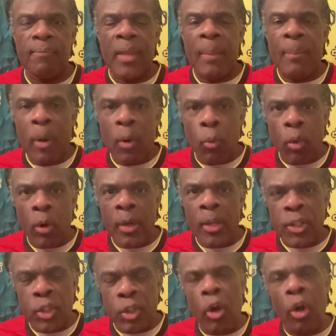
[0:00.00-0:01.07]
But what is
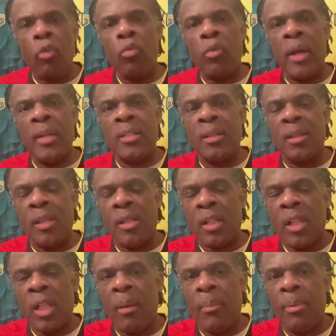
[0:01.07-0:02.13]
not right at this
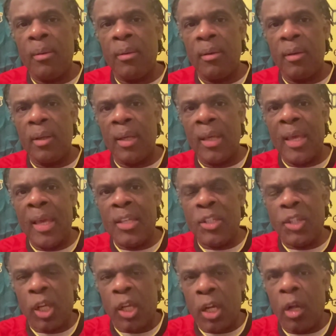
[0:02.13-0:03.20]
club is
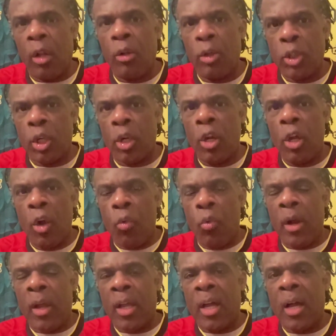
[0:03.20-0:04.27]
the culture where
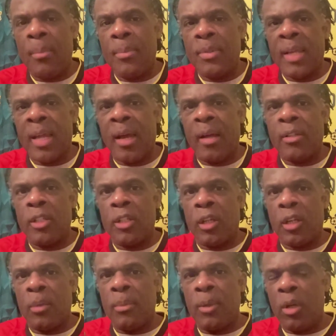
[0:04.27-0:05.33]
it comes down to the
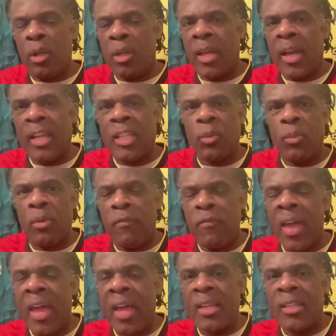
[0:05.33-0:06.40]
communication with
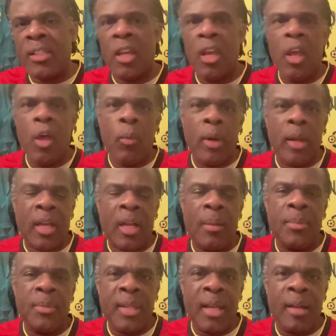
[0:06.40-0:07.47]
fans, when it
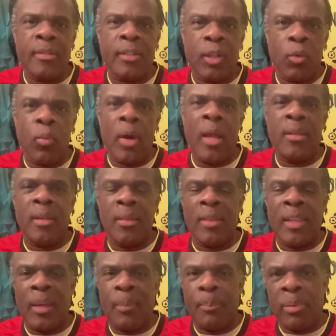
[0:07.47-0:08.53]
comes down to the way that
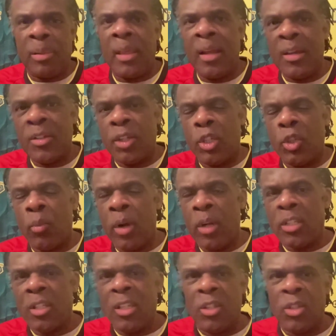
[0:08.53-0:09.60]
the player
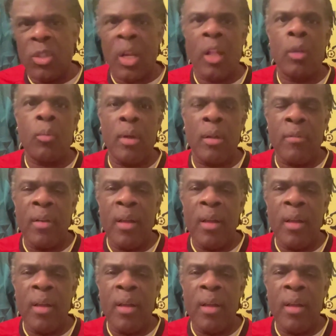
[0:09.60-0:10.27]
situation is dealt with.